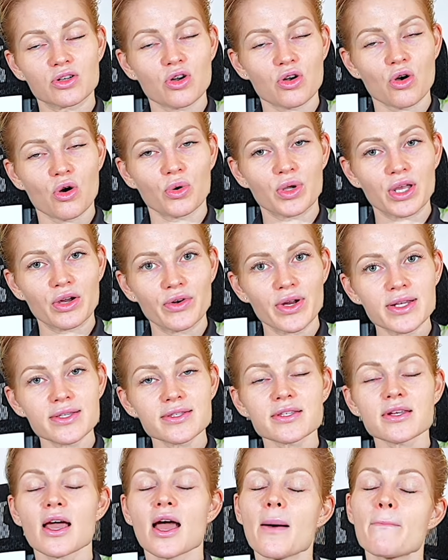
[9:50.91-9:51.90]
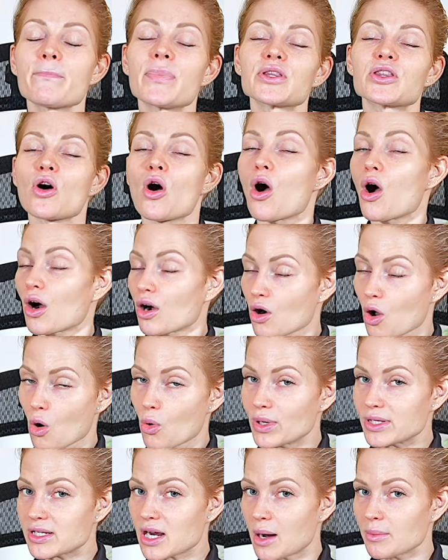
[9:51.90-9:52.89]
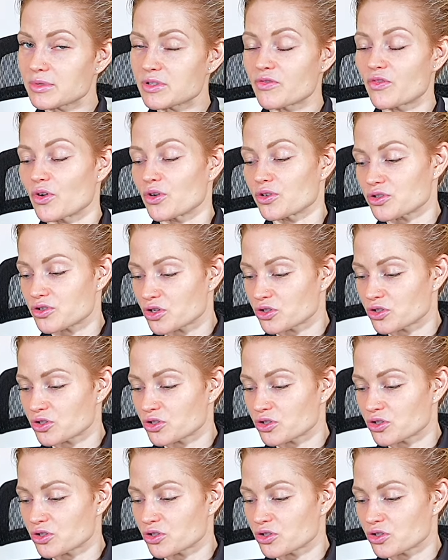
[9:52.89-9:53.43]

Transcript: coherence, but the heart always comes first.